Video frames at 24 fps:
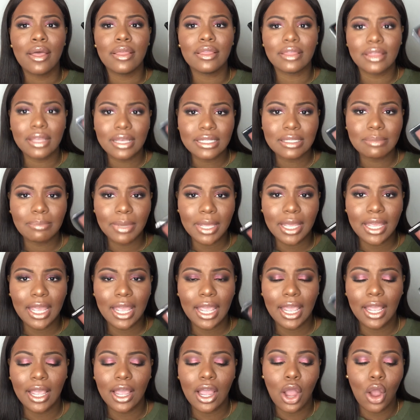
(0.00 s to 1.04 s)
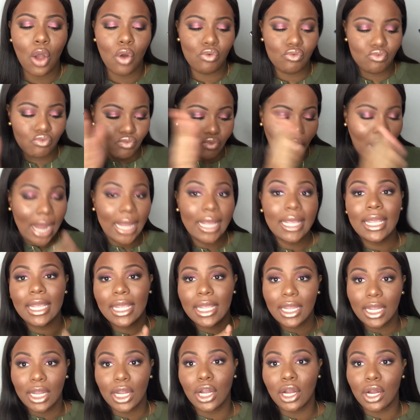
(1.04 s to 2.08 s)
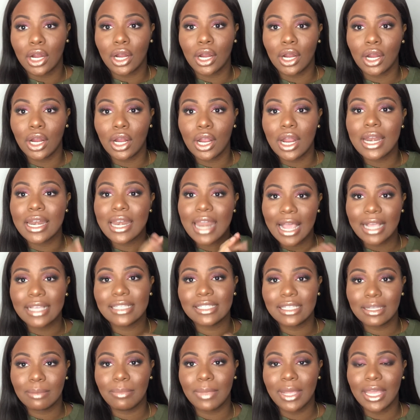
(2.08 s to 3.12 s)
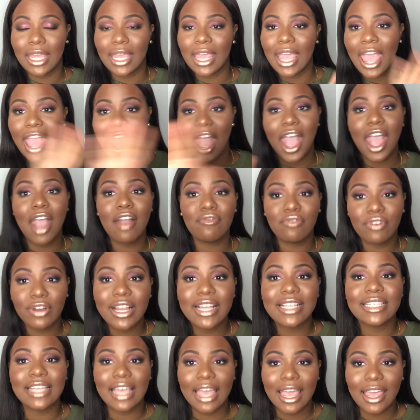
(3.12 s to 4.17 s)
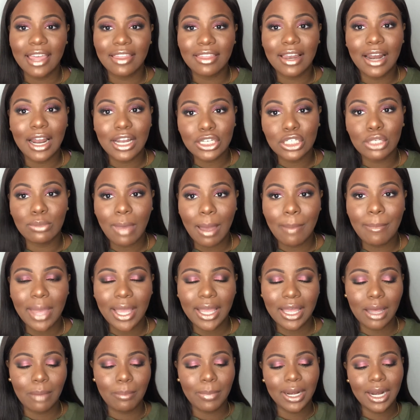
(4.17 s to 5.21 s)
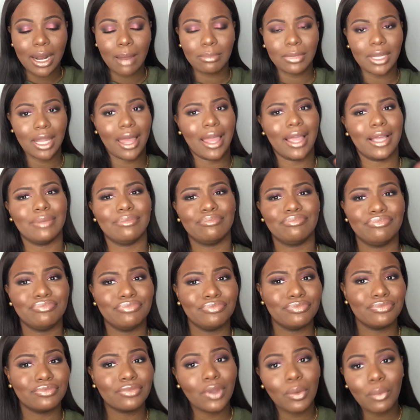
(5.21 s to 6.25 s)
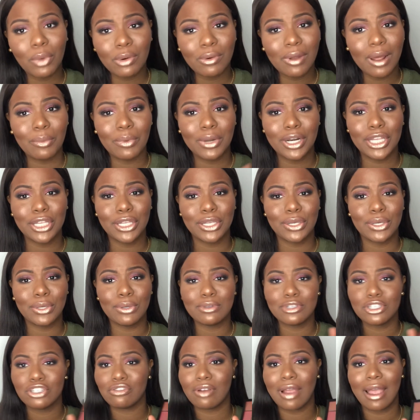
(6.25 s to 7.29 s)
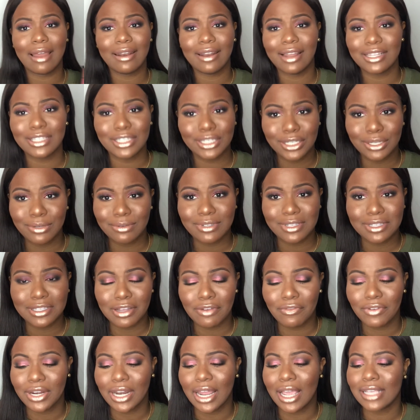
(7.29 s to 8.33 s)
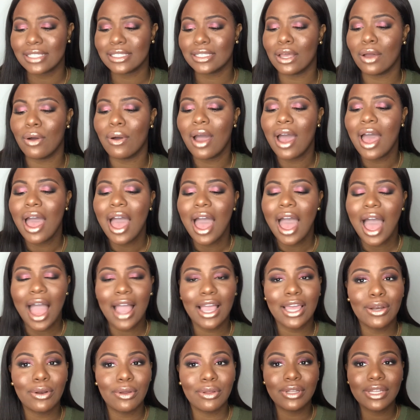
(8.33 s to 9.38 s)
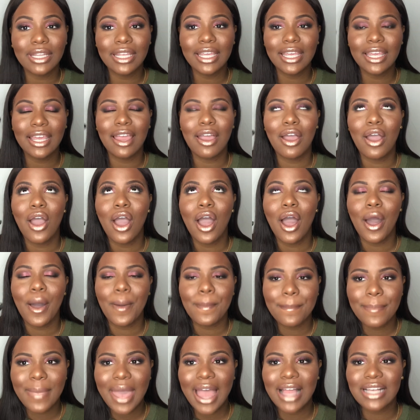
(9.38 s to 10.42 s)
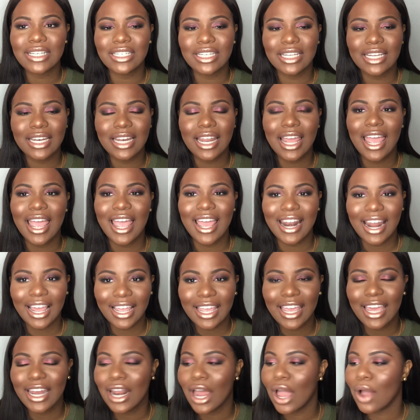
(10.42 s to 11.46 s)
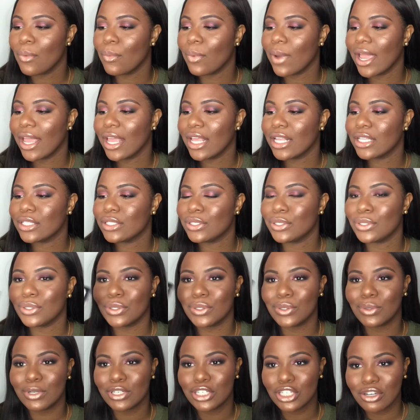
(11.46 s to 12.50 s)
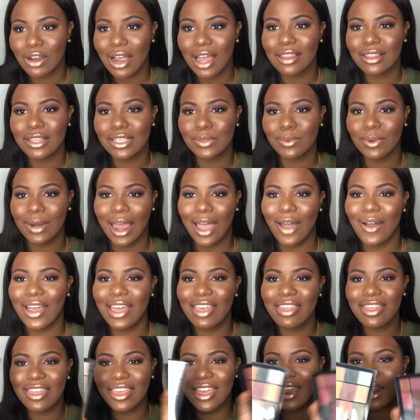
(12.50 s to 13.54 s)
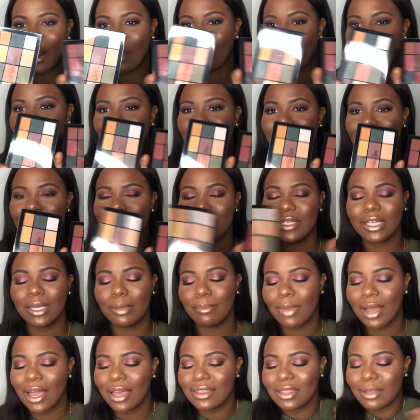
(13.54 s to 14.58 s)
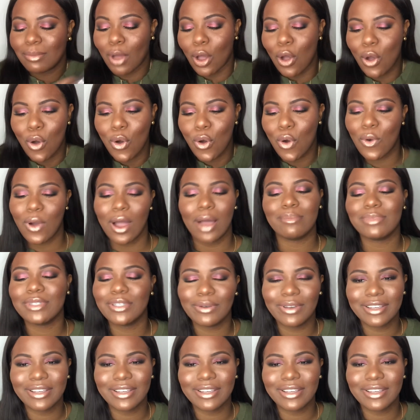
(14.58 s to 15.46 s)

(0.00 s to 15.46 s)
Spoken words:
this being right here next to me every day that I do my makeup, and I'm like, what do I want to use? Trying not to use this every day, so I can only imagine, and I cannot wait to try this one out, and then I'm going to be able to combine them. Oh, I'm so